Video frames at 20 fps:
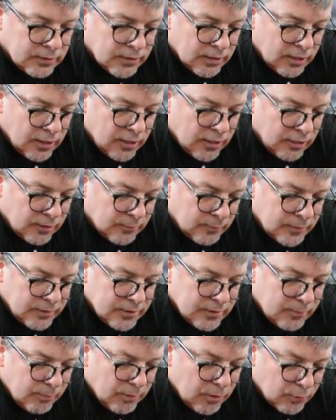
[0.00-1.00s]

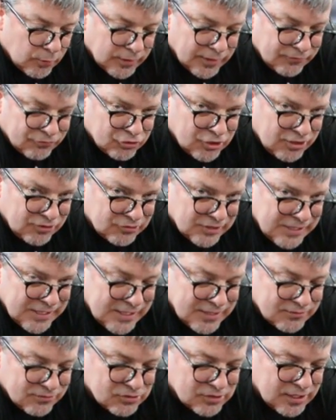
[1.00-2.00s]
But we're going to have to change that
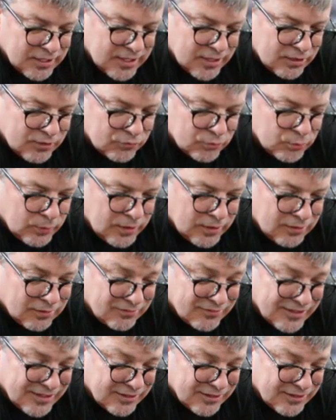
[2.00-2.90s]
head stud out as well.